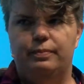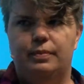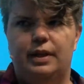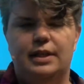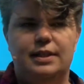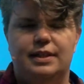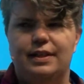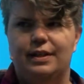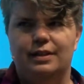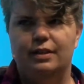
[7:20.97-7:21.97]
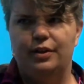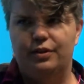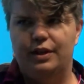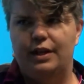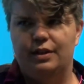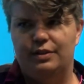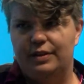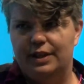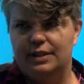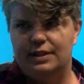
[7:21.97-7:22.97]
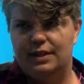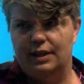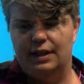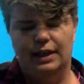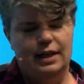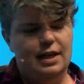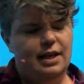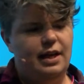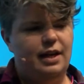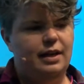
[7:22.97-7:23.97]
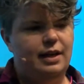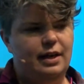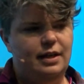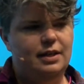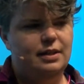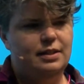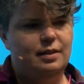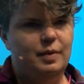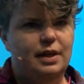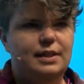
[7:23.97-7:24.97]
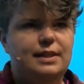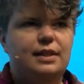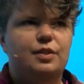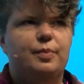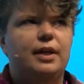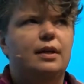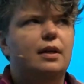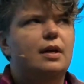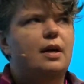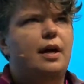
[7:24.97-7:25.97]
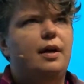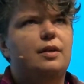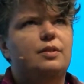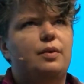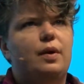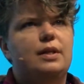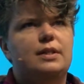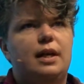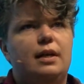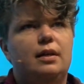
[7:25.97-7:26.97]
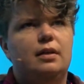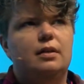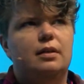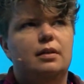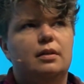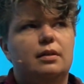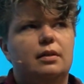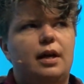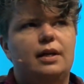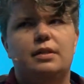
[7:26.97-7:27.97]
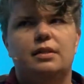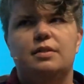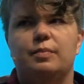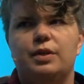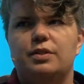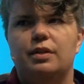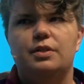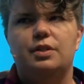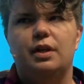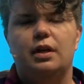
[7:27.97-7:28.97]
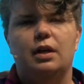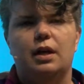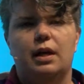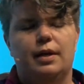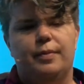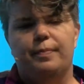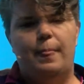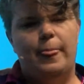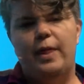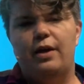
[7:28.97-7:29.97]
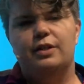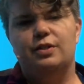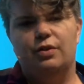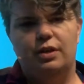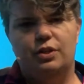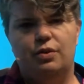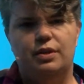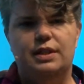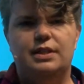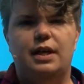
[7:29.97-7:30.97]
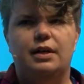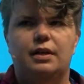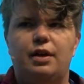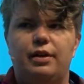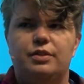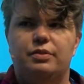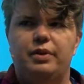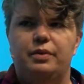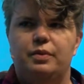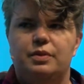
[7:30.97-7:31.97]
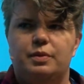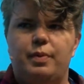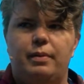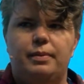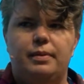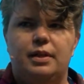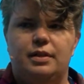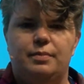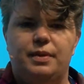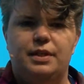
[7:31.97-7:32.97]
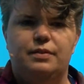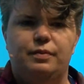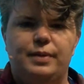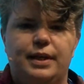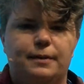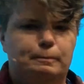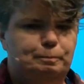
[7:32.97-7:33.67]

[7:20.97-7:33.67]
to learn how to do this thing. Yeah. And I needed somebody to teach me. So I decided I did some research and. Long story short, decided College of the Redwoods was probably the place for me.